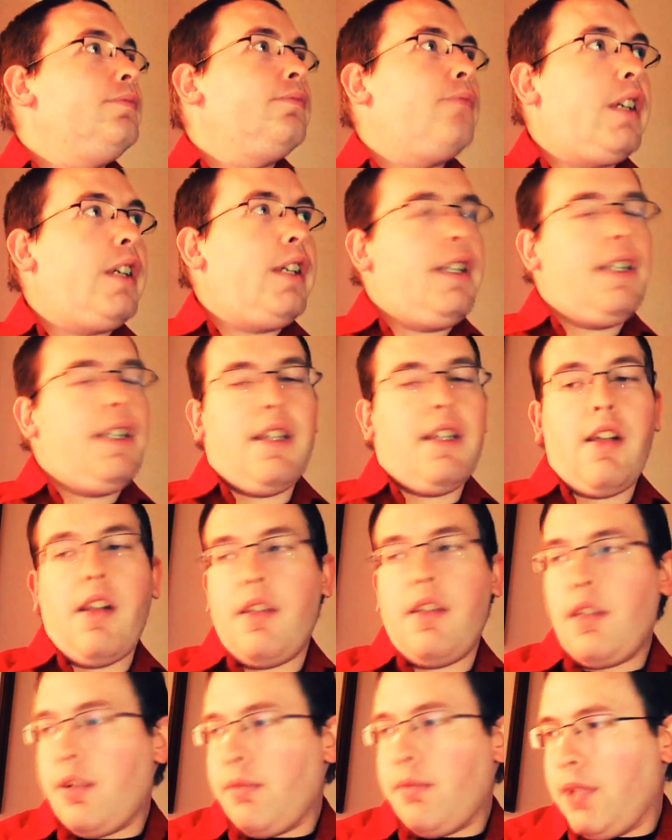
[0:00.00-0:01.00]
But
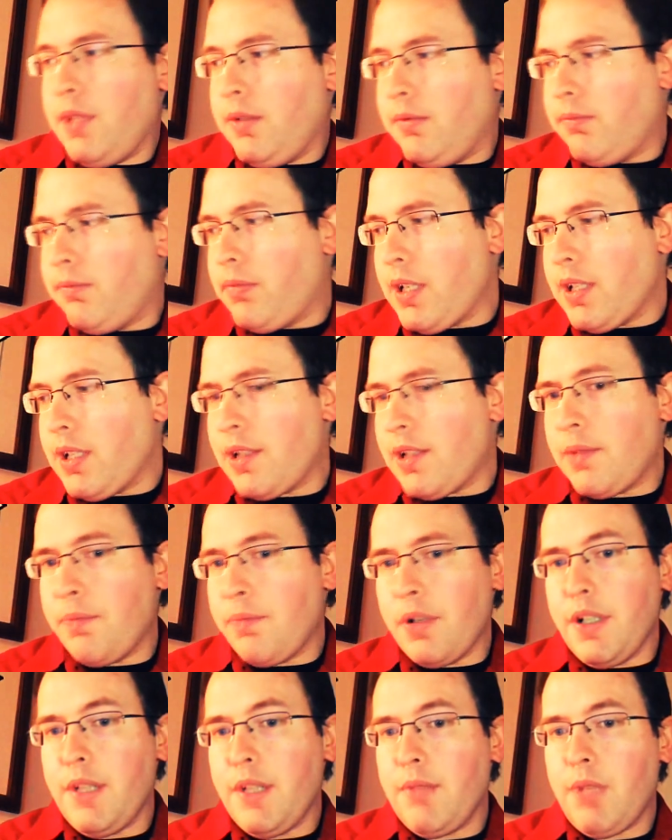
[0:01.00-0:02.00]
yeah, I mean, that's
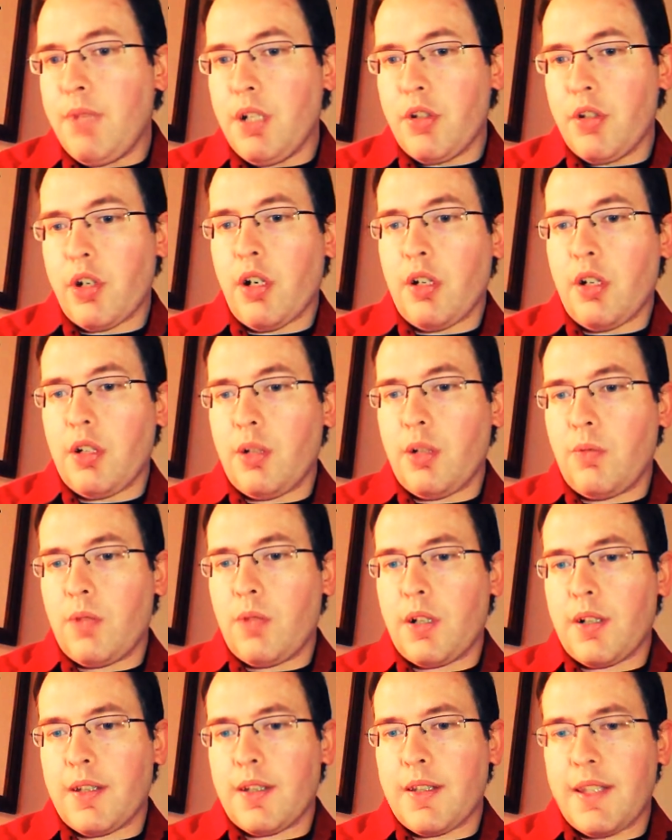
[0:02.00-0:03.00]
pretty much all I
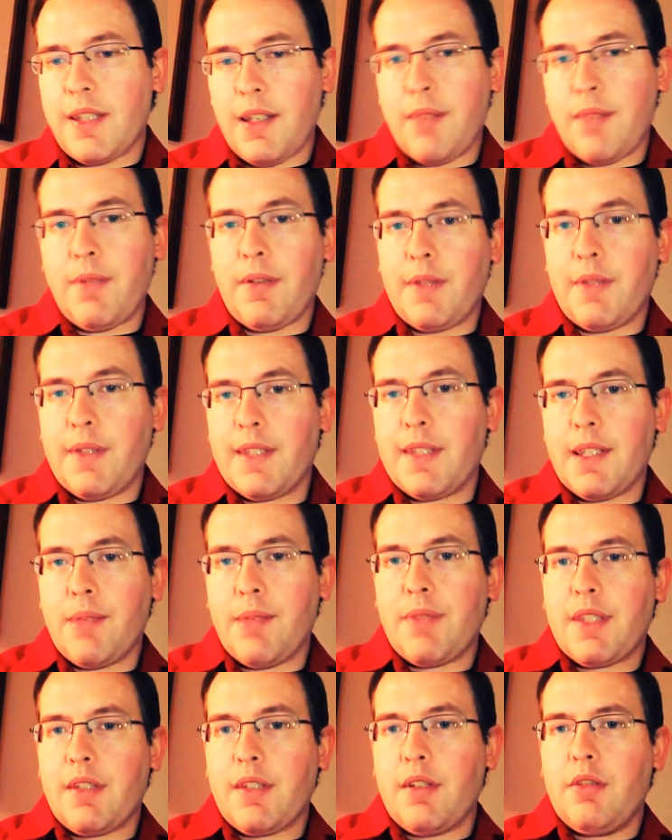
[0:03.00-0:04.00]
wanted to say about this
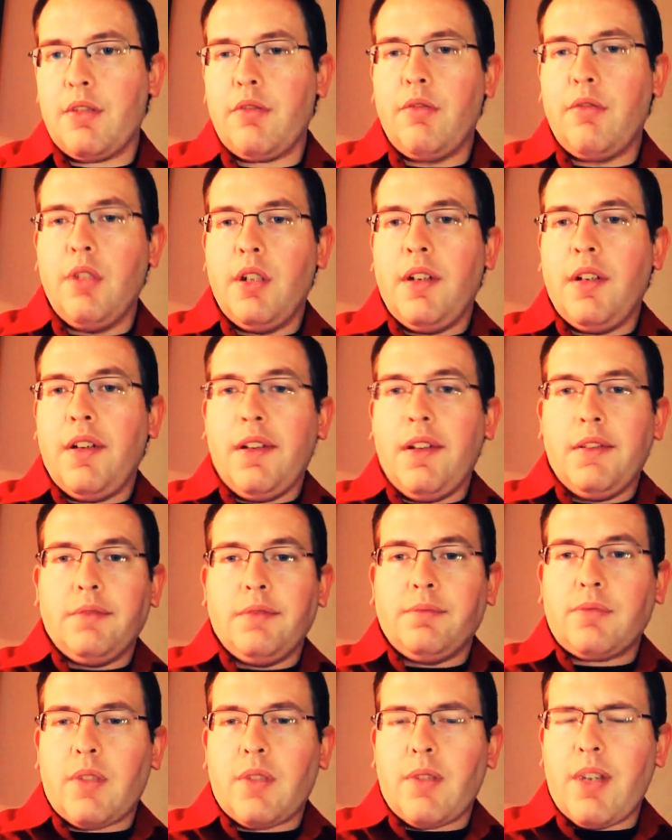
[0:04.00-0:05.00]
episode.
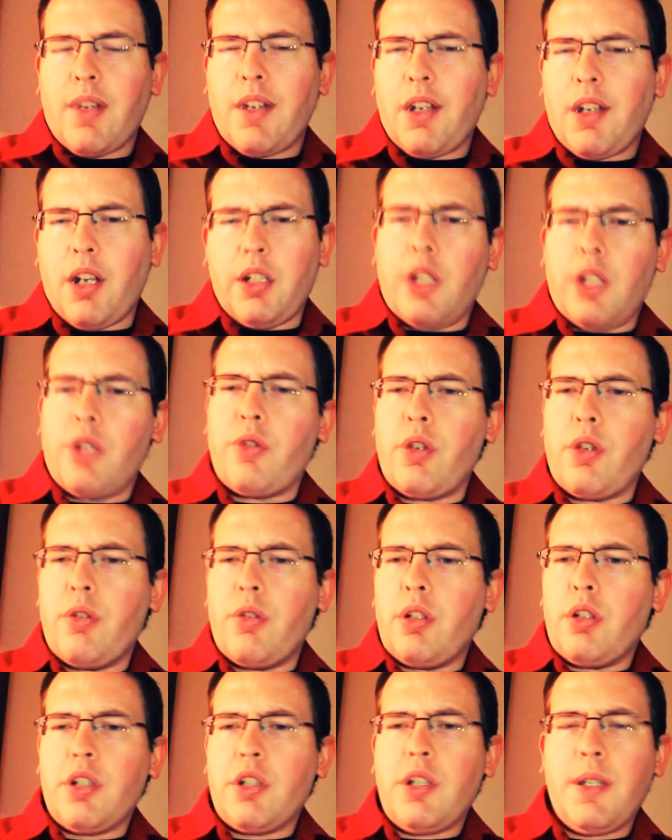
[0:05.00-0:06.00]
I'm not going to go through
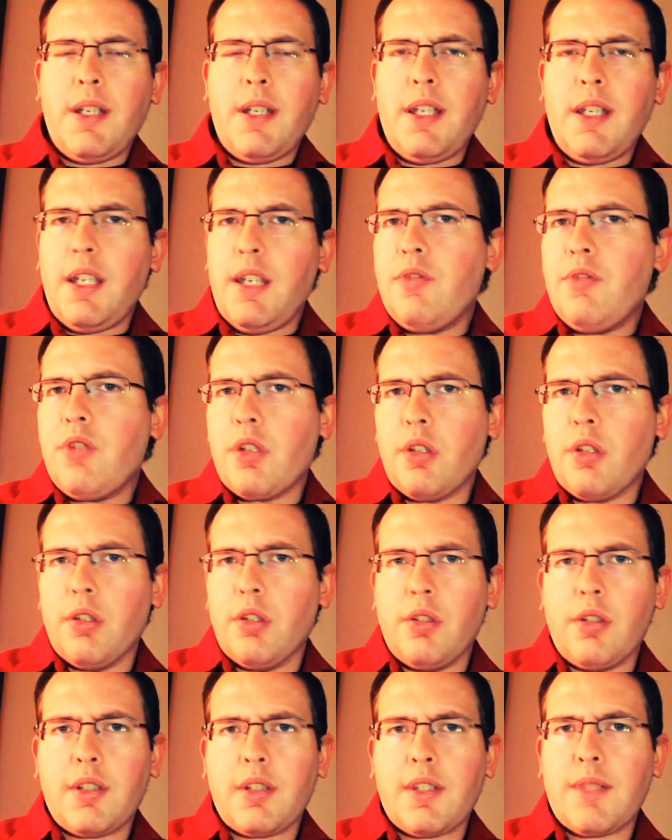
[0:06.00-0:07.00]
and critique each of the
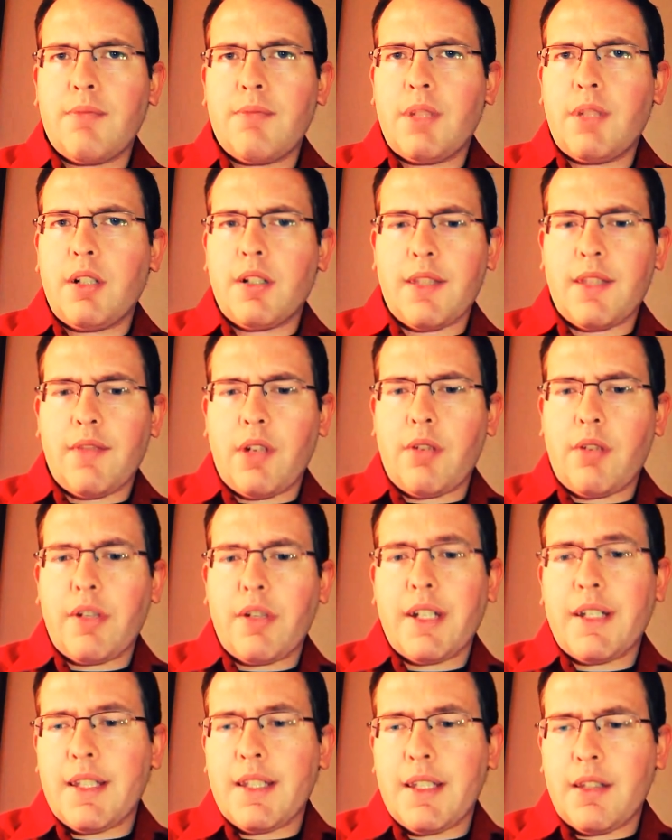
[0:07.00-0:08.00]
looks, because I've
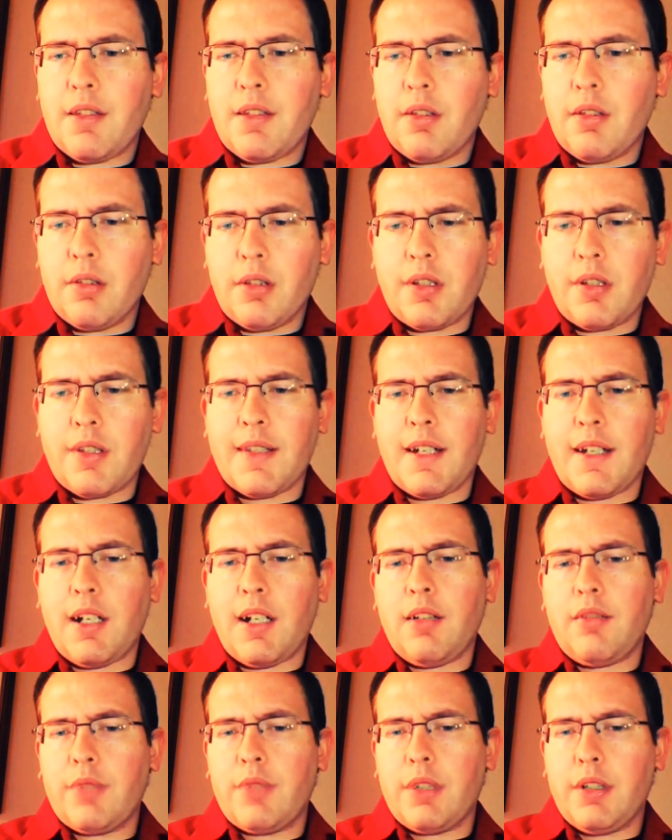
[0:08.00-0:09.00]
already said the looks that
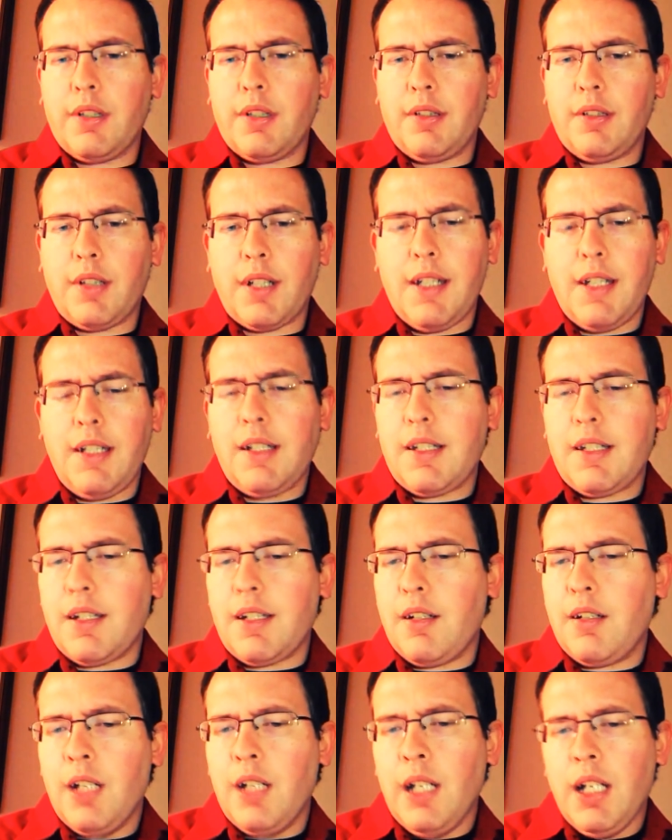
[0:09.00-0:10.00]
I really liked,
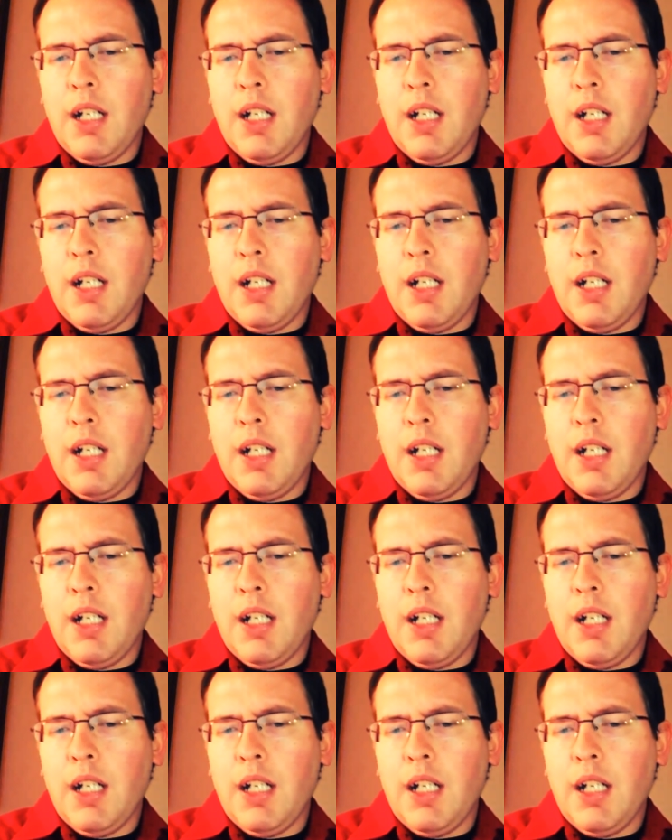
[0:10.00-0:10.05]
and